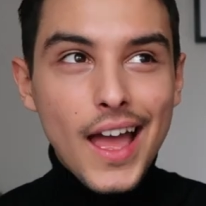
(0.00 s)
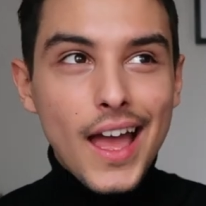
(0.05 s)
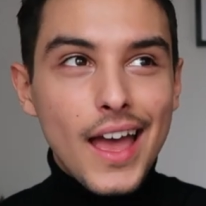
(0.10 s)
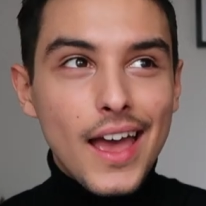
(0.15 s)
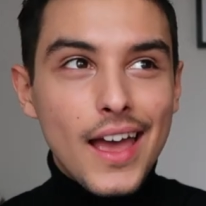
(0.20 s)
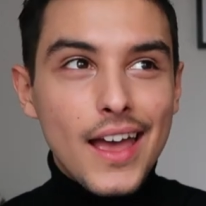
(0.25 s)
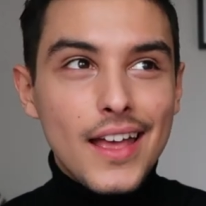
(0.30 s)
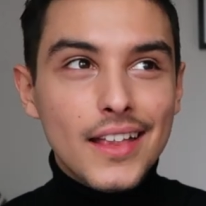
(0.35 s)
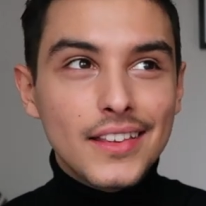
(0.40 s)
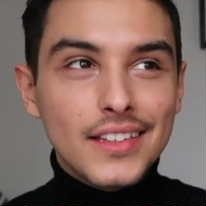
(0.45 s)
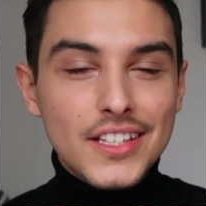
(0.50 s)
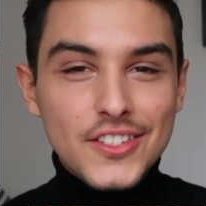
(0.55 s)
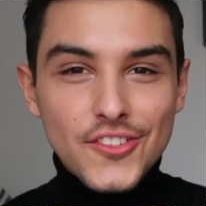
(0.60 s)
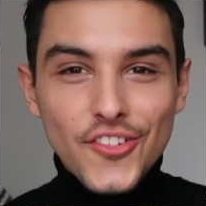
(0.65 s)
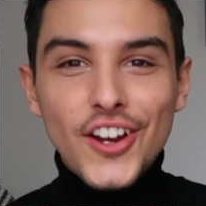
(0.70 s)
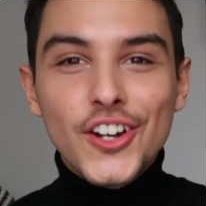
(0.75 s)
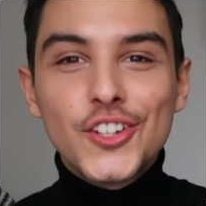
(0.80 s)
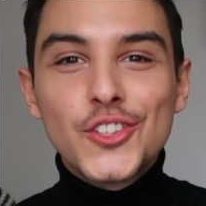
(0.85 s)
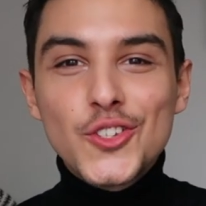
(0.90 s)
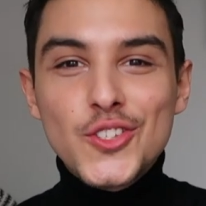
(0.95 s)
and it's
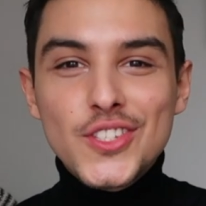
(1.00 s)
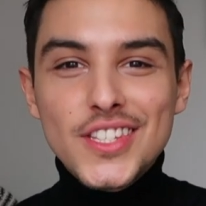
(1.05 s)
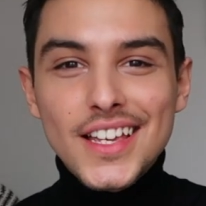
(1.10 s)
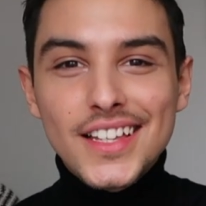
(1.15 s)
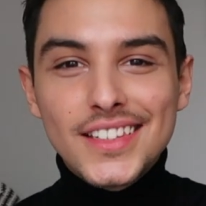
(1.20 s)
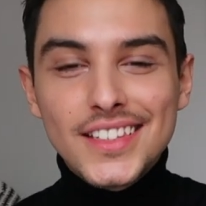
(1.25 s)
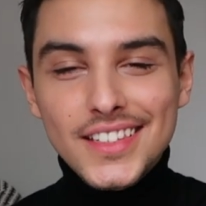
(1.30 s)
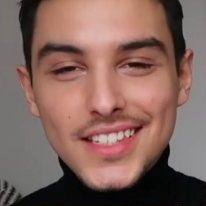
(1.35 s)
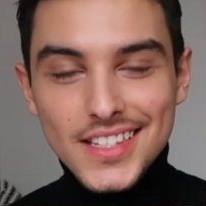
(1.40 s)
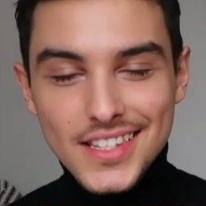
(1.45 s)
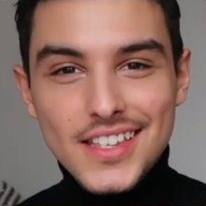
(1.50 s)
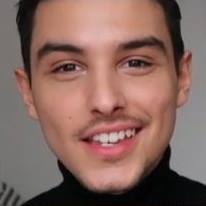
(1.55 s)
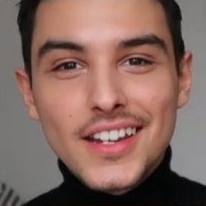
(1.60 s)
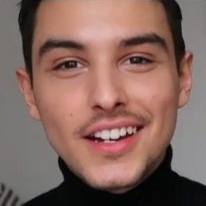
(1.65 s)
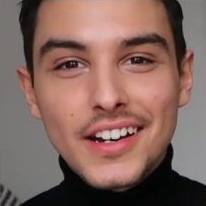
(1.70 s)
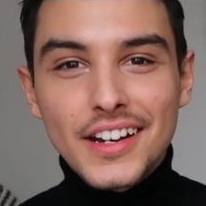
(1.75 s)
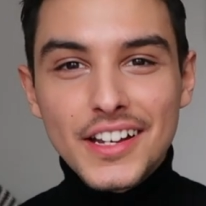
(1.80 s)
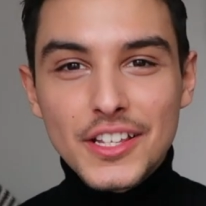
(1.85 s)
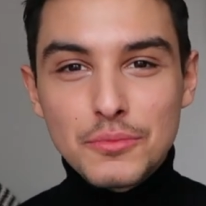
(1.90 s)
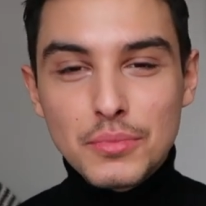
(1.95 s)
fair to say that this
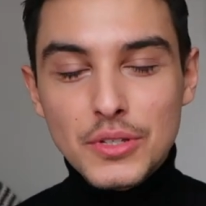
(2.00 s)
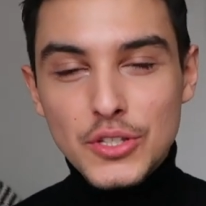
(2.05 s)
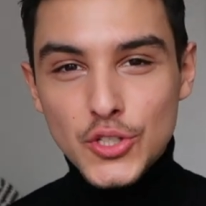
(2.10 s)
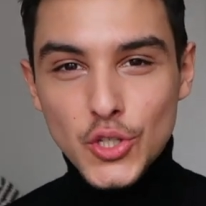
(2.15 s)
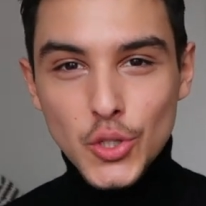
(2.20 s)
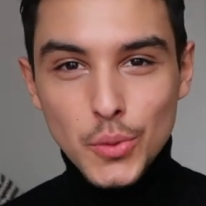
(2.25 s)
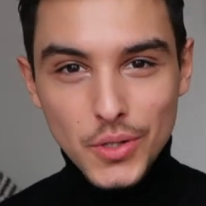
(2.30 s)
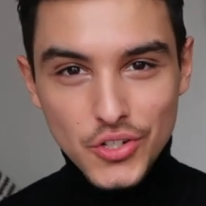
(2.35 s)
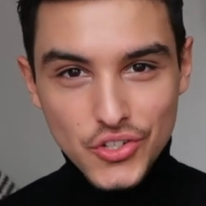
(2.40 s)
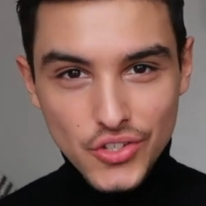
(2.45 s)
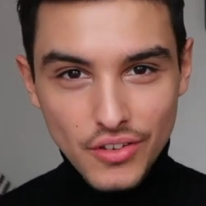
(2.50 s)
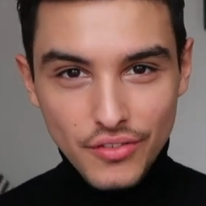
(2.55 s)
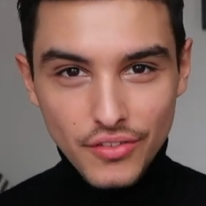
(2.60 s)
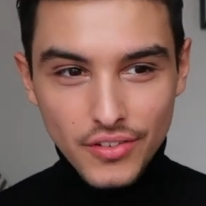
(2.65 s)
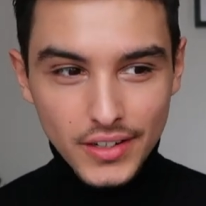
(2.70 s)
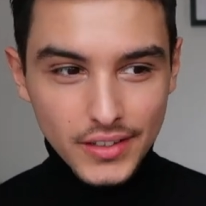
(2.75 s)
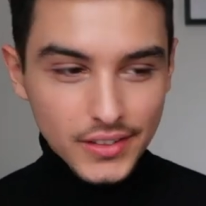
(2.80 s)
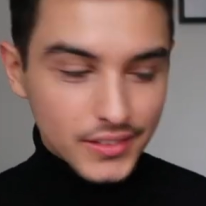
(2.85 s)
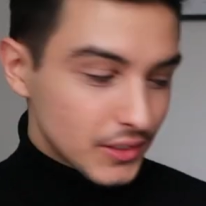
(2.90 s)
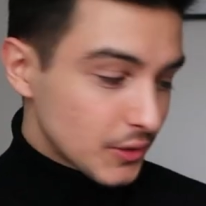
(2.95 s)
year has been so much
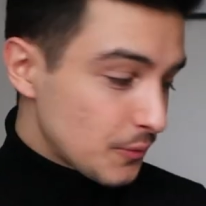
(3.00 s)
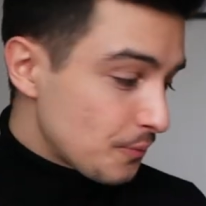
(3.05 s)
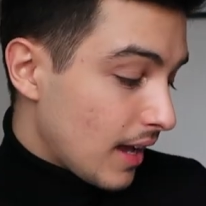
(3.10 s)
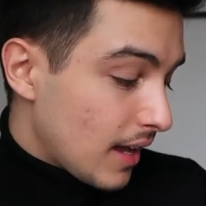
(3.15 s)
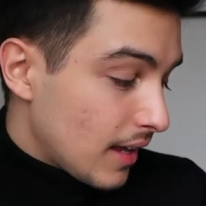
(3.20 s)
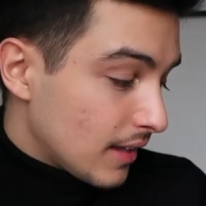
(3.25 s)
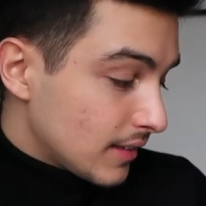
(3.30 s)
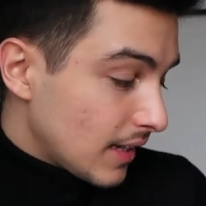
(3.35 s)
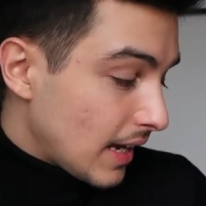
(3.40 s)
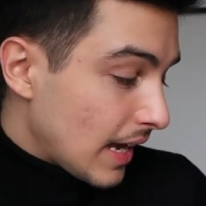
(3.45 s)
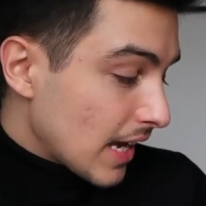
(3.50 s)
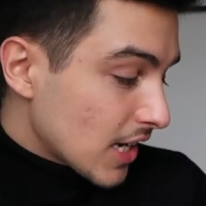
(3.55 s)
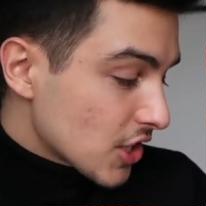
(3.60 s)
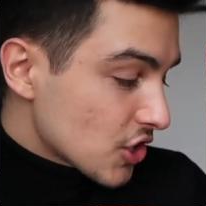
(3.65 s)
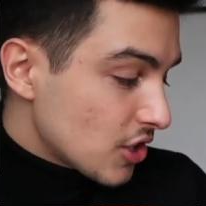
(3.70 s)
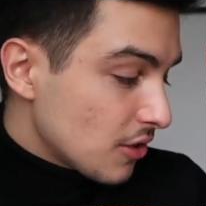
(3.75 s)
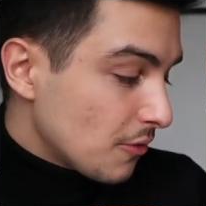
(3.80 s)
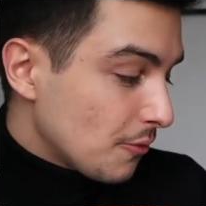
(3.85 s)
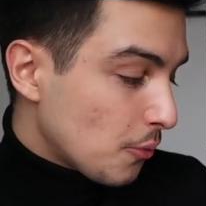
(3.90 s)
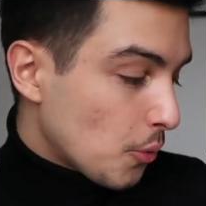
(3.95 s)
different and I
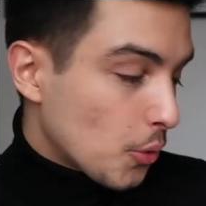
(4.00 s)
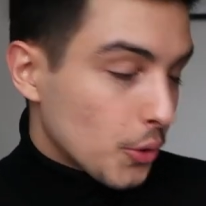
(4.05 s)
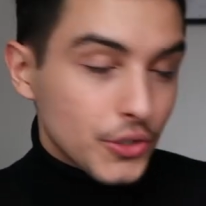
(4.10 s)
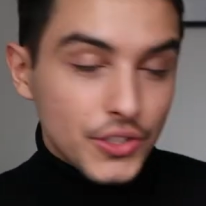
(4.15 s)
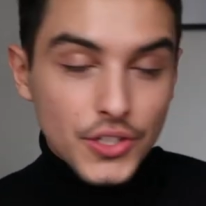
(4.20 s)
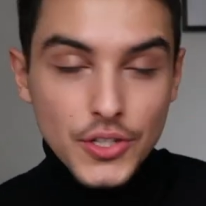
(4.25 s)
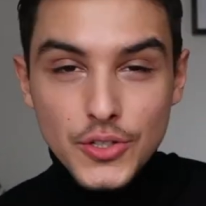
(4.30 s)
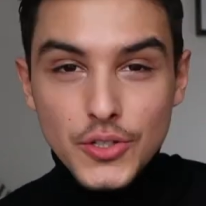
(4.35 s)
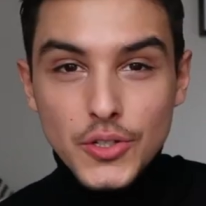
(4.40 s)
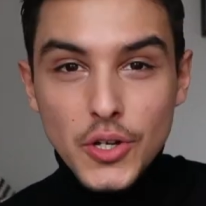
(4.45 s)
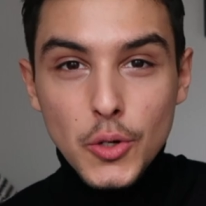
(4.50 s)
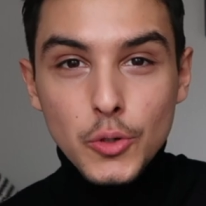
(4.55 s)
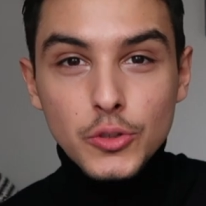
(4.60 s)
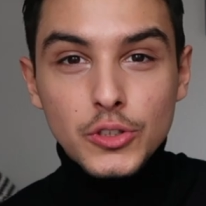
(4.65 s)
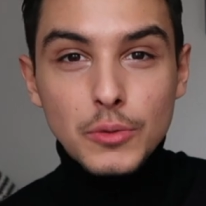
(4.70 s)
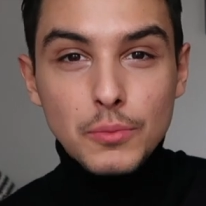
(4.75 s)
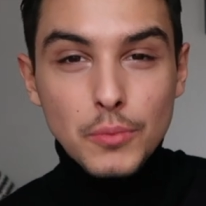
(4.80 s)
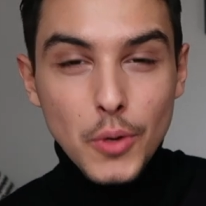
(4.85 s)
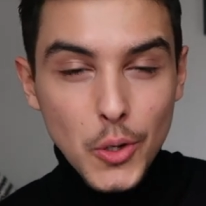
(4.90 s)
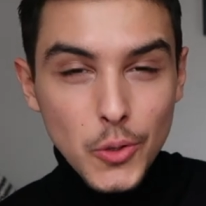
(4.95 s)
actually wore this coat
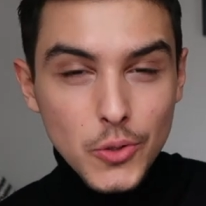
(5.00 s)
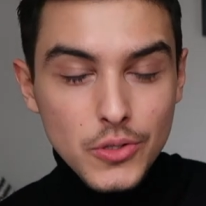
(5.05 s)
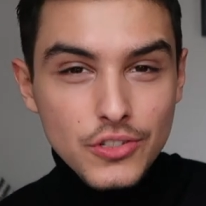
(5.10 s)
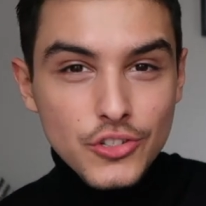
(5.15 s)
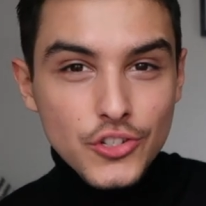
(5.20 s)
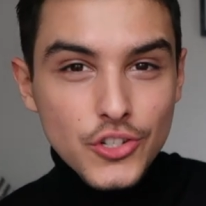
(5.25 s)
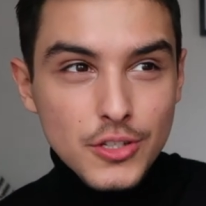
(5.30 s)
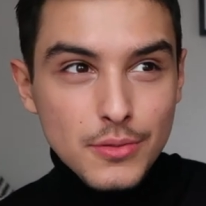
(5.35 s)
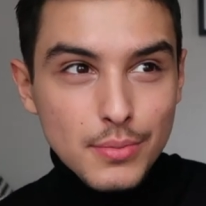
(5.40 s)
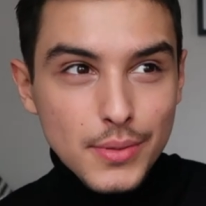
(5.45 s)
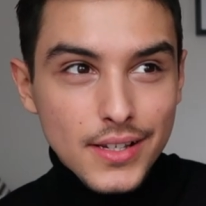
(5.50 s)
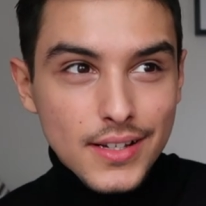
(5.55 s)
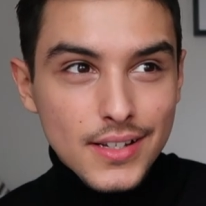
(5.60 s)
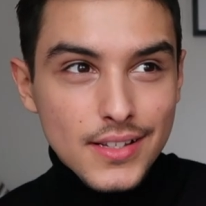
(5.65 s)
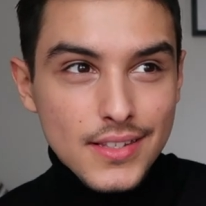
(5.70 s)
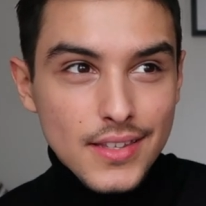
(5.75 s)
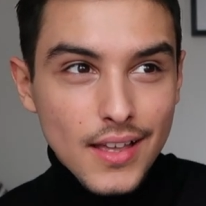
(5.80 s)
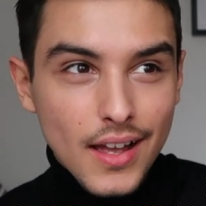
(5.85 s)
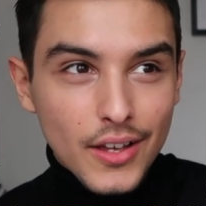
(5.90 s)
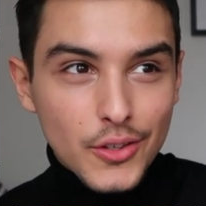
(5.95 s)
the most just
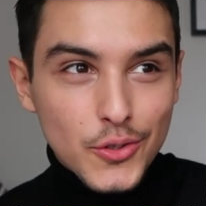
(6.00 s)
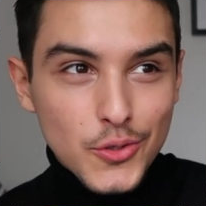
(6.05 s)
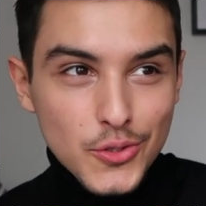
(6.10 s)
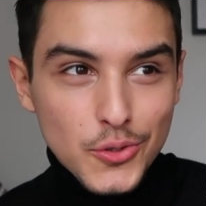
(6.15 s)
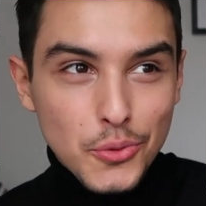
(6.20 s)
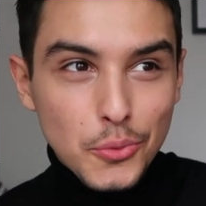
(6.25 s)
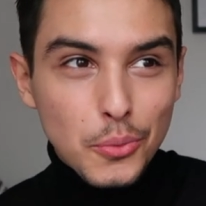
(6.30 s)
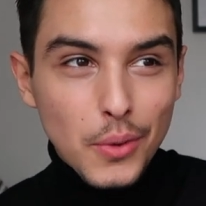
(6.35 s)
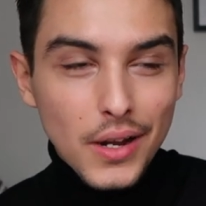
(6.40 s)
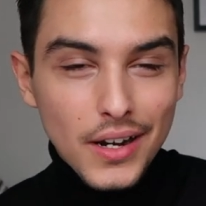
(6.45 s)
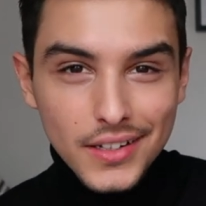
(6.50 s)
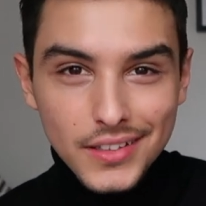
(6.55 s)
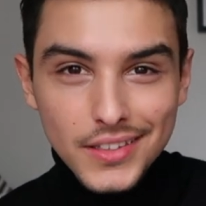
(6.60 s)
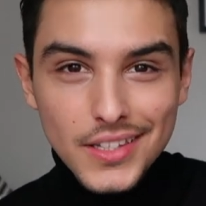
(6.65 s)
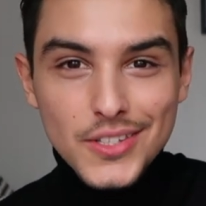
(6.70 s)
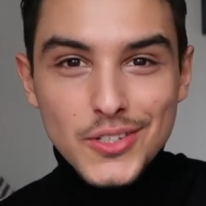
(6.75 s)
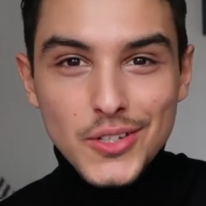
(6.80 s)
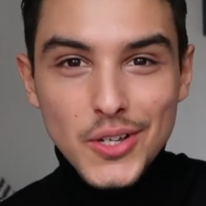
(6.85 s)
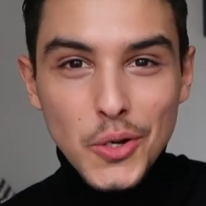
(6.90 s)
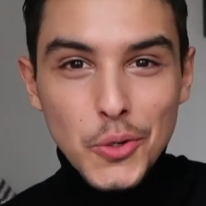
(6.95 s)
because I used to wear
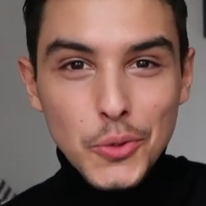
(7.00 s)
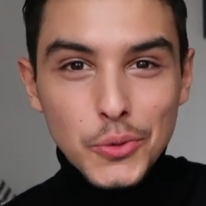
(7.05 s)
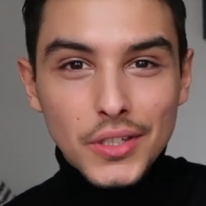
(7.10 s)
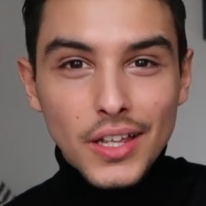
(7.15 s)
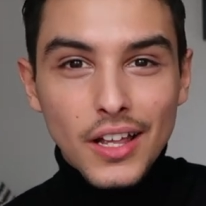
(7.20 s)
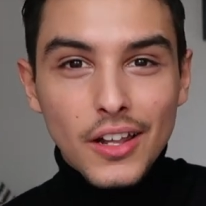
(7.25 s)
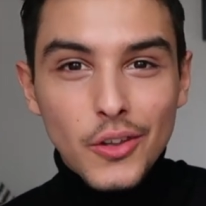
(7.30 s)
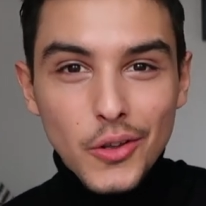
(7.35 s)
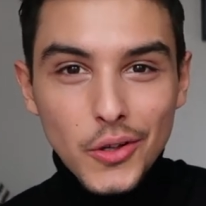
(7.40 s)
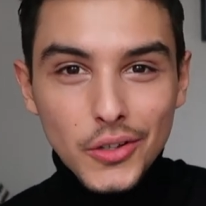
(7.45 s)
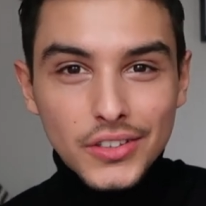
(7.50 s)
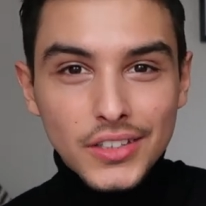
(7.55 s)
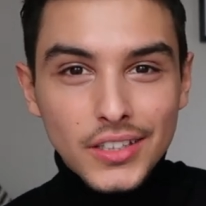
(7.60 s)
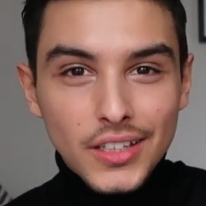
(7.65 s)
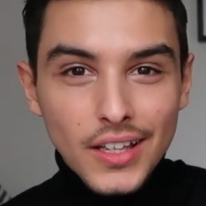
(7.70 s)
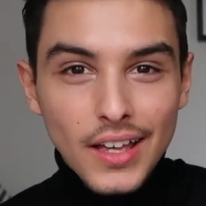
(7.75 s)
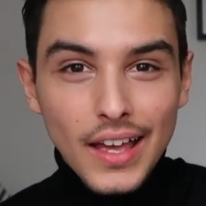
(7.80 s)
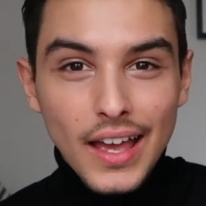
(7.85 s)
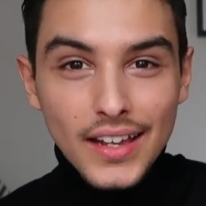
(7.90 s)
this coat a lot